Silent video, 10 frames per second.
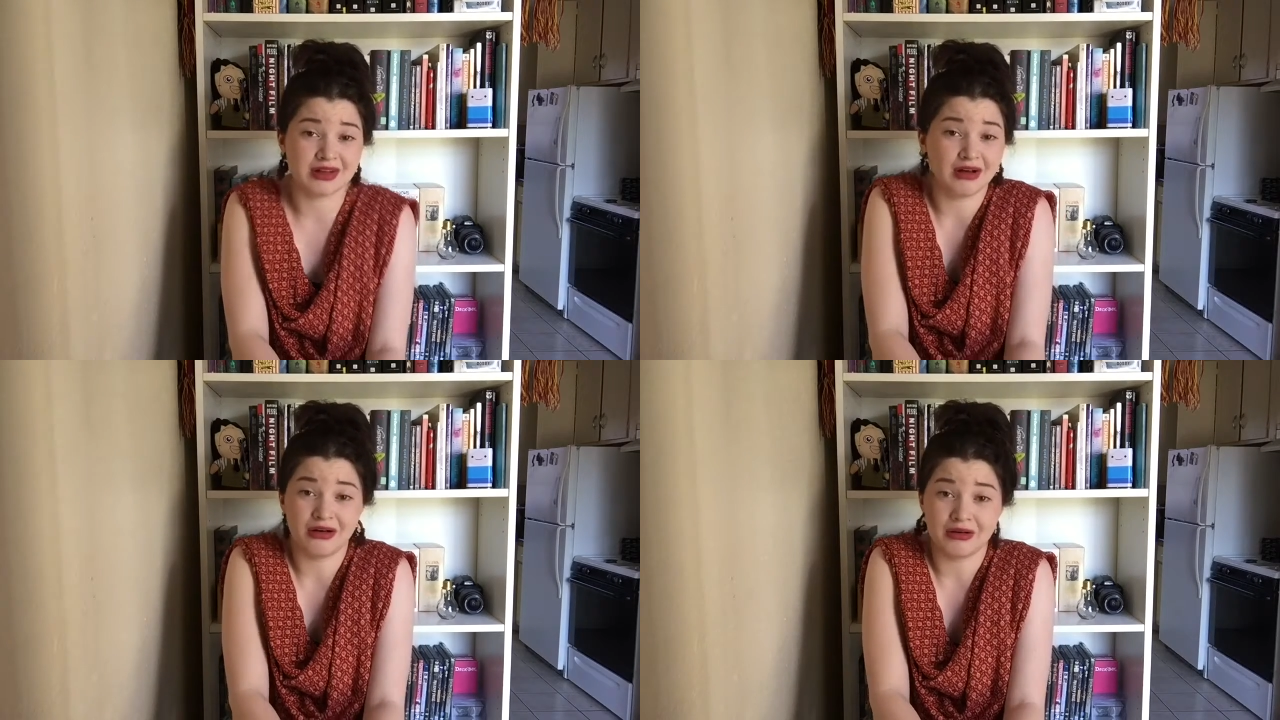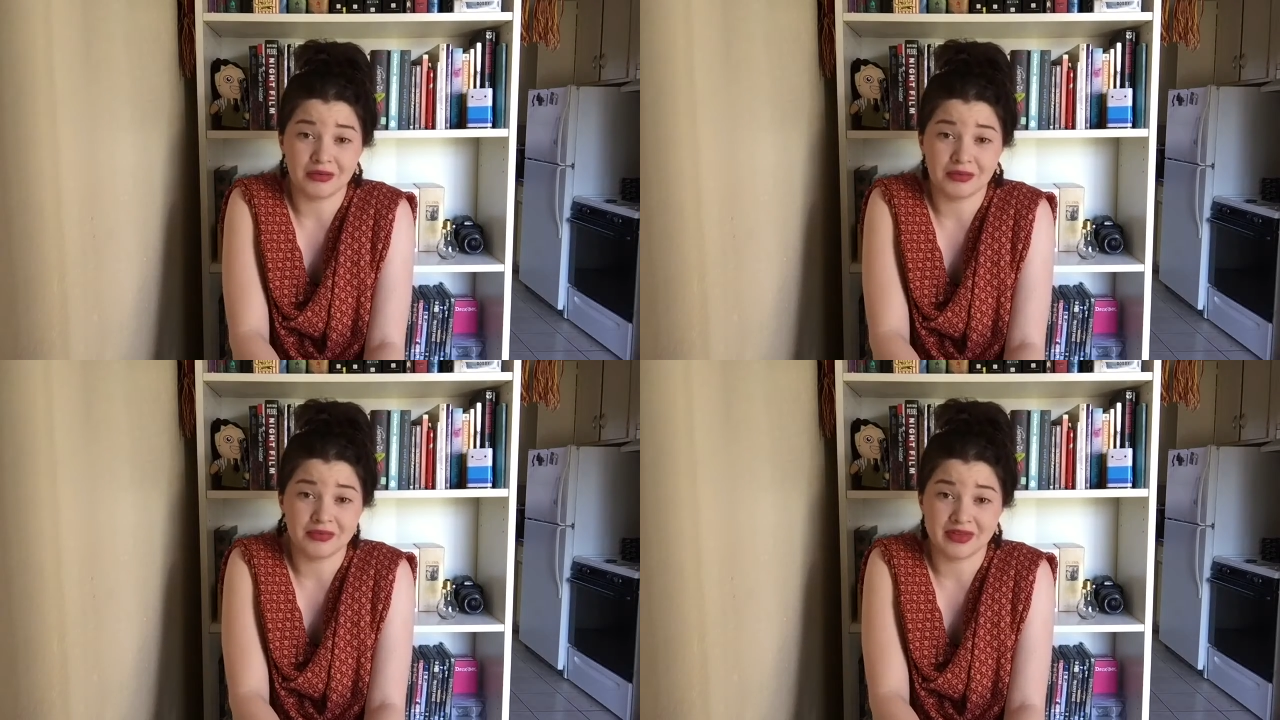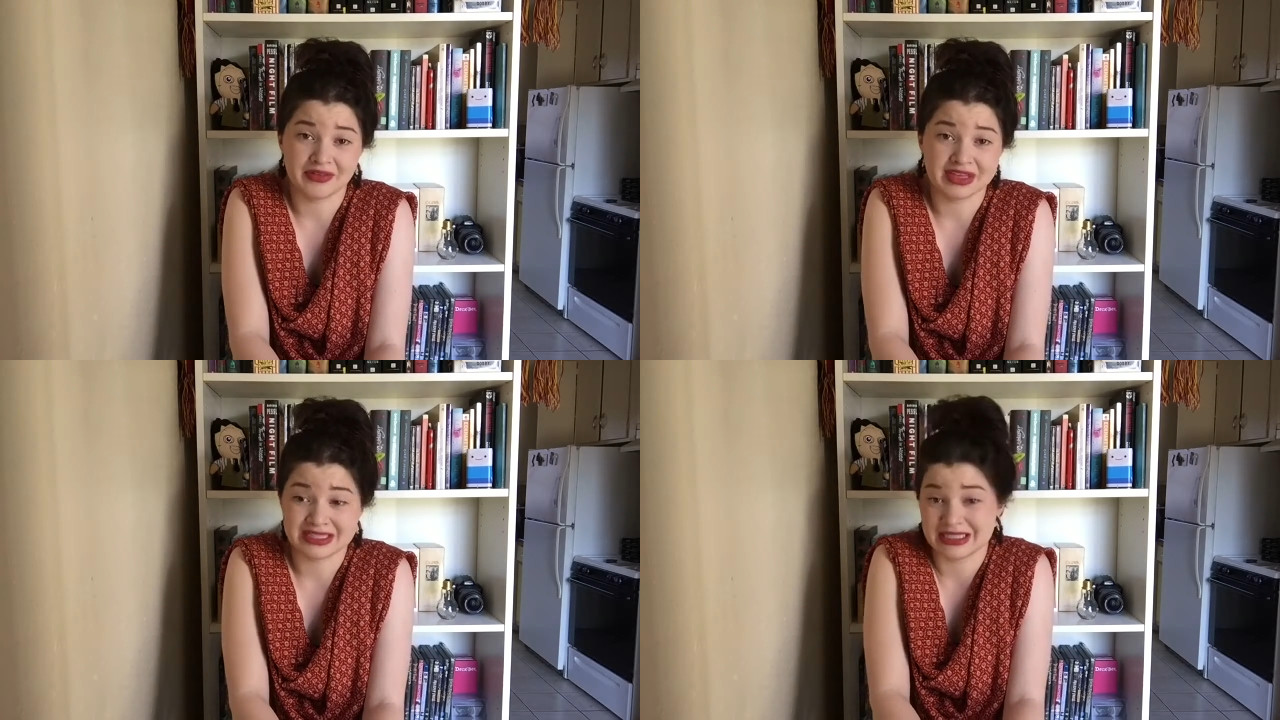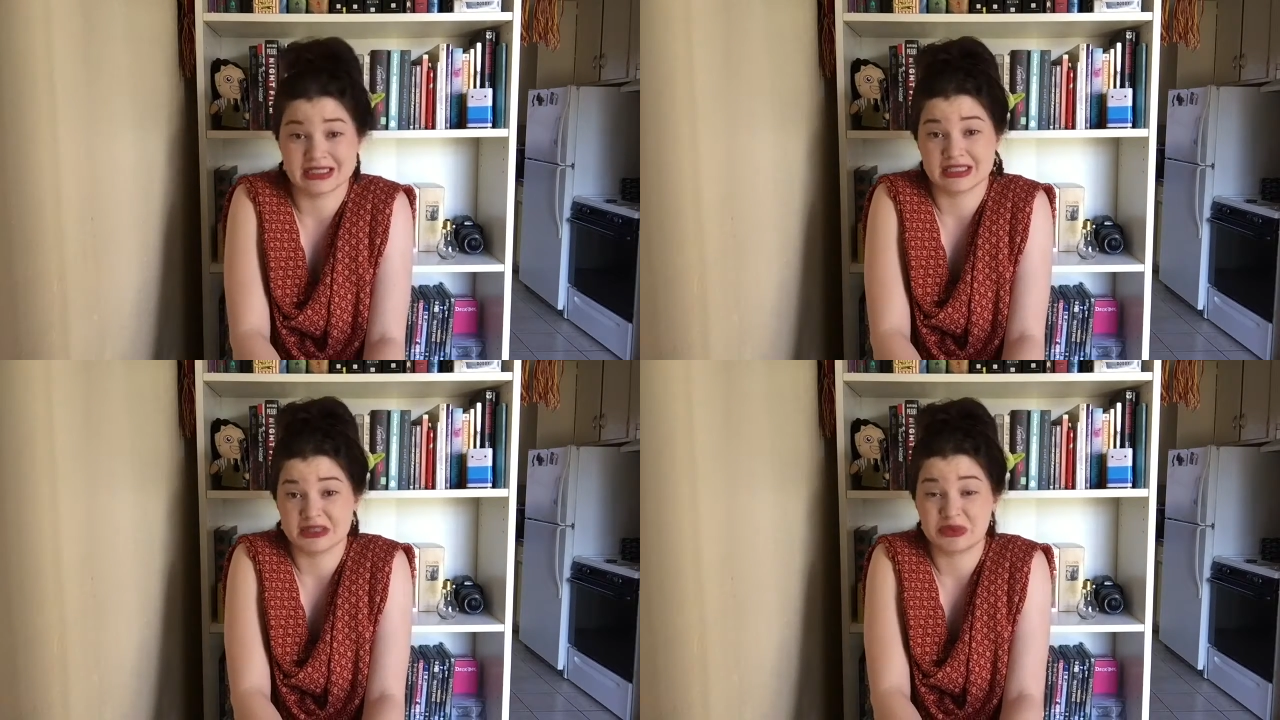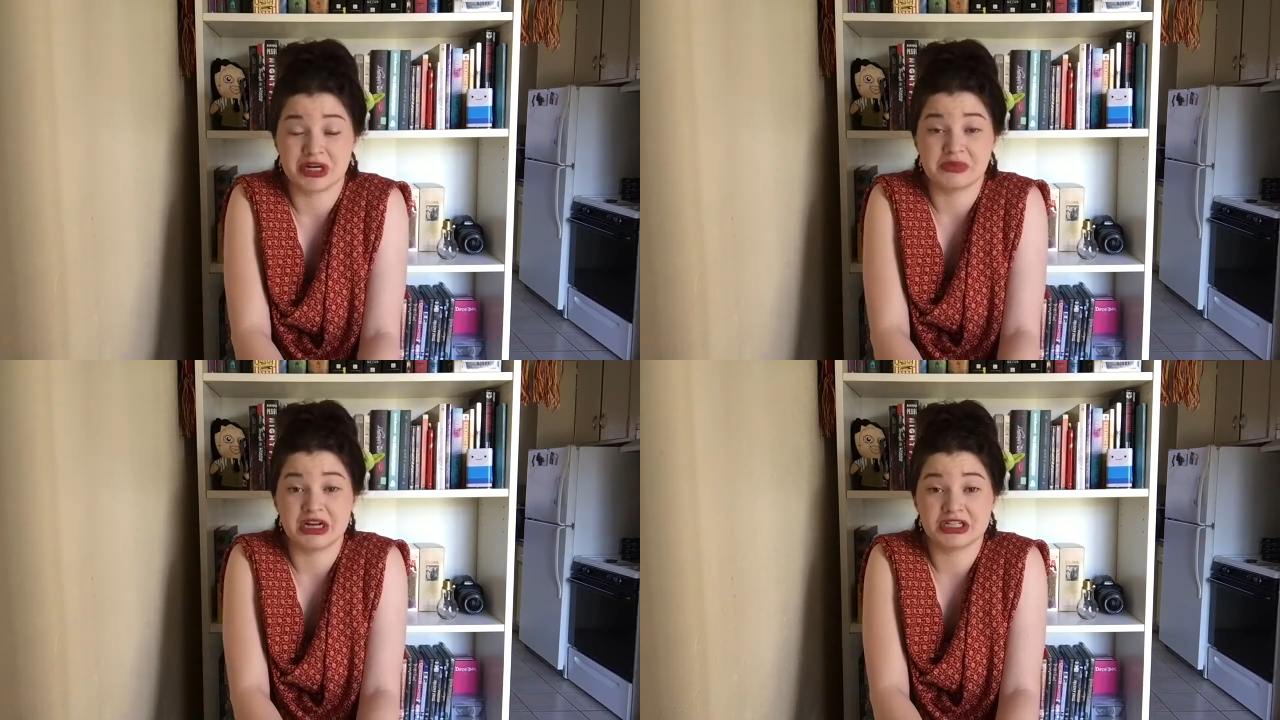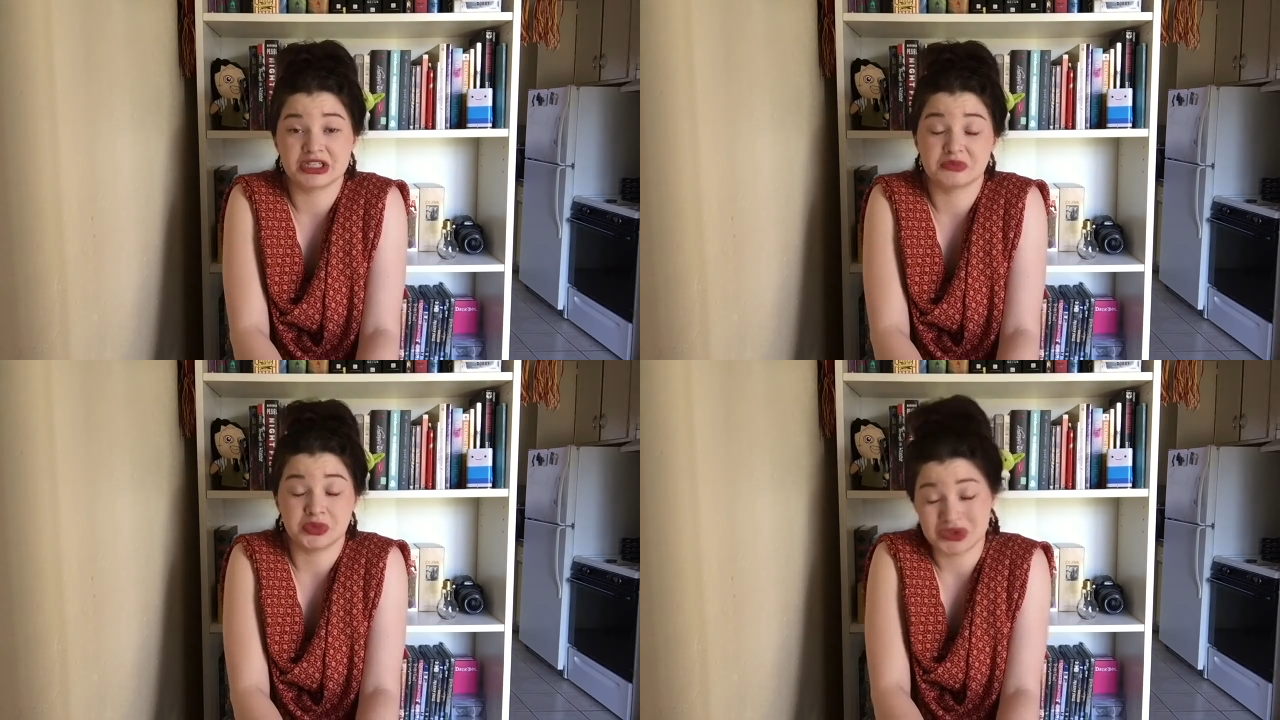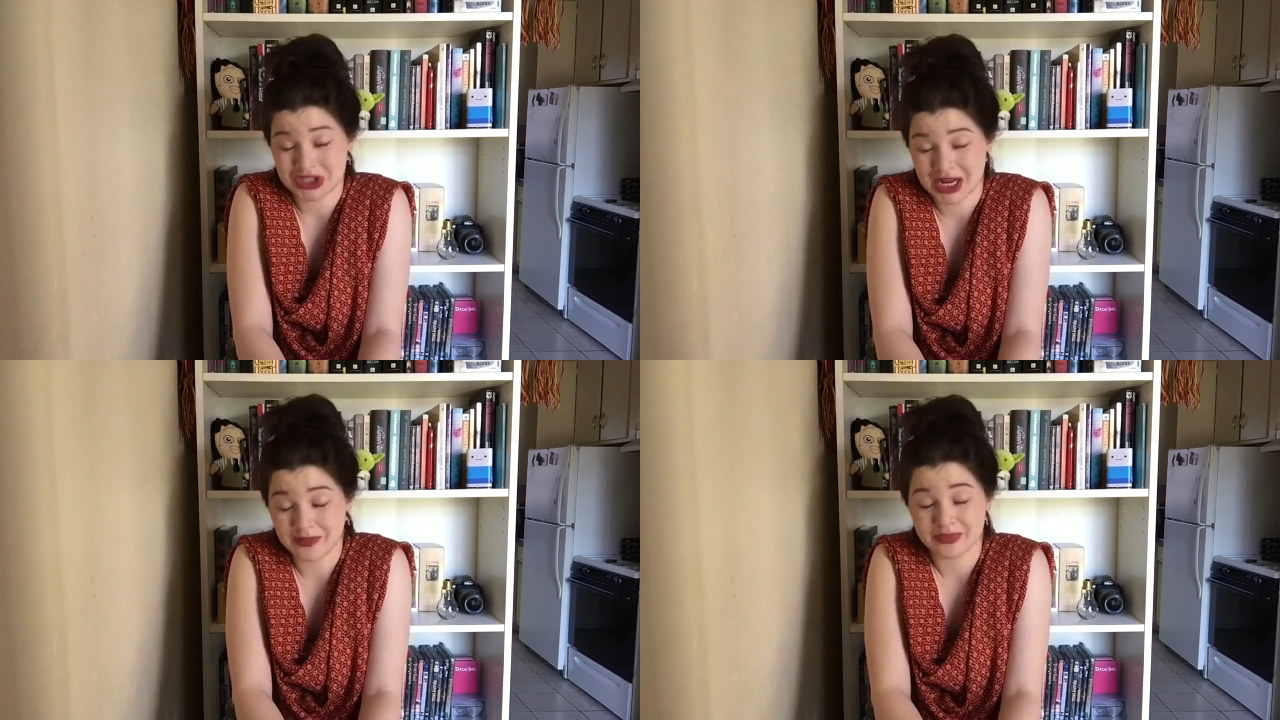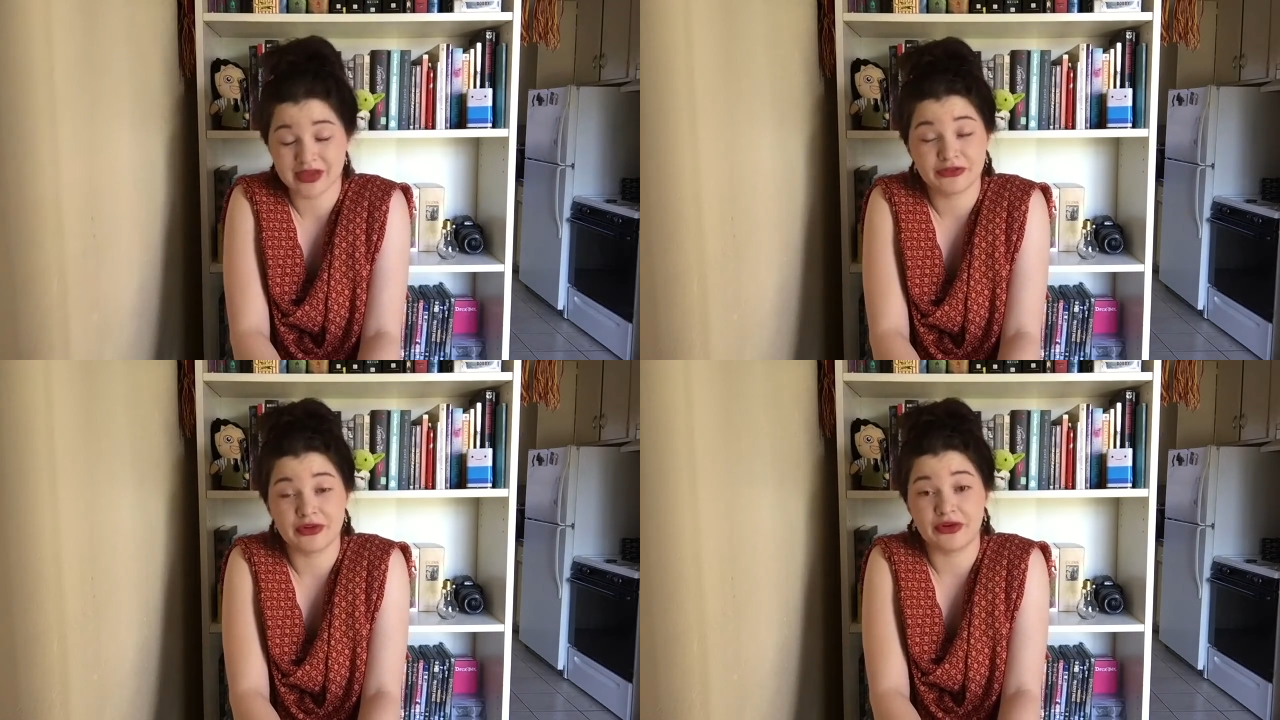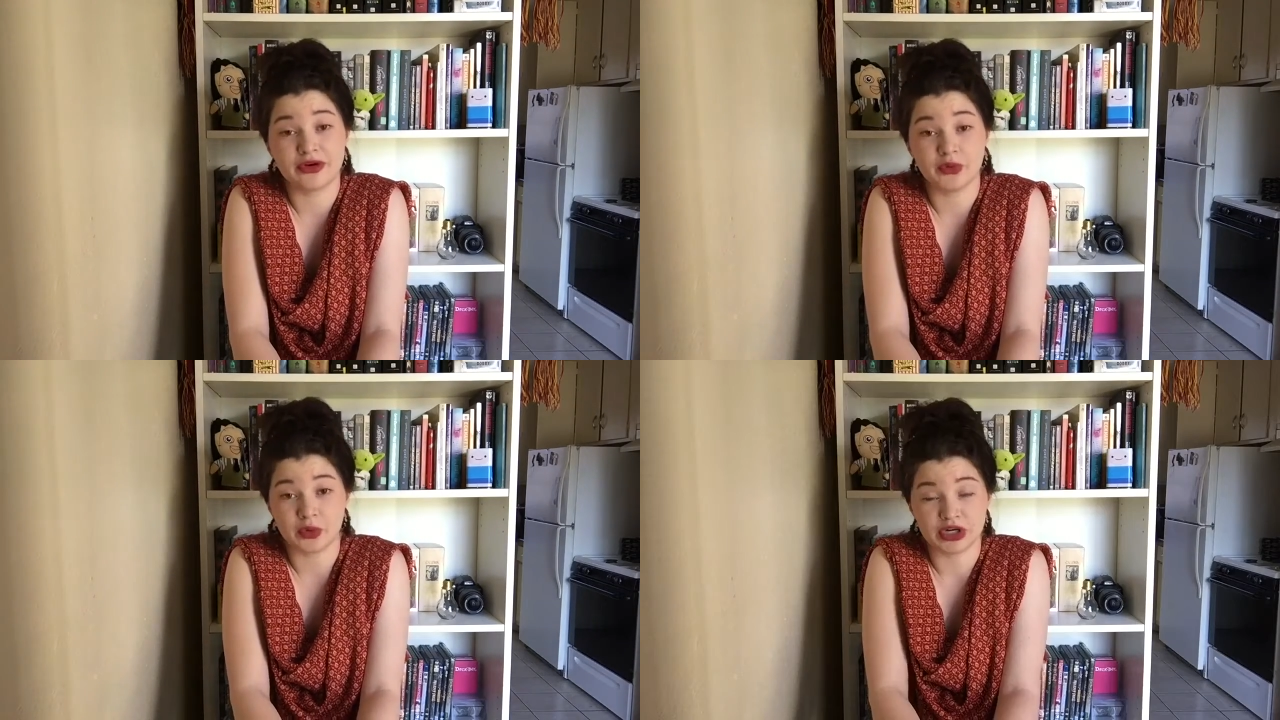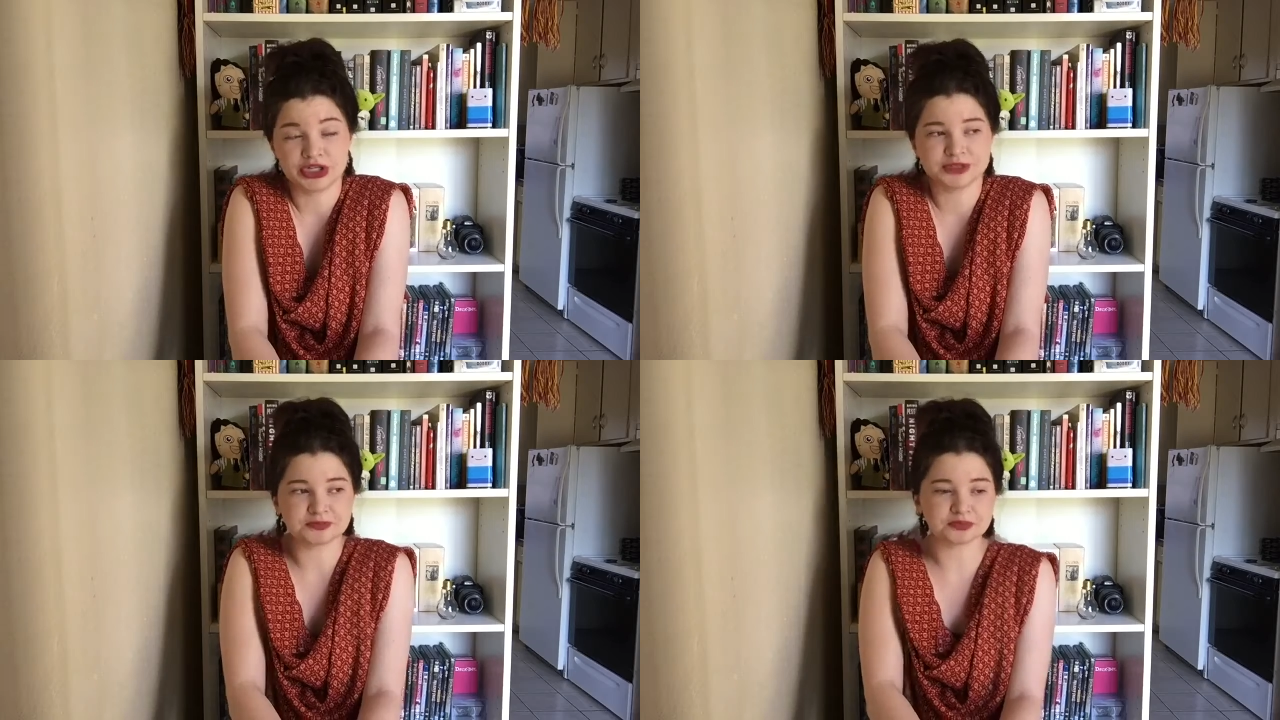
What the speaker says: all of the citizens pretty much in Punjab for the worst.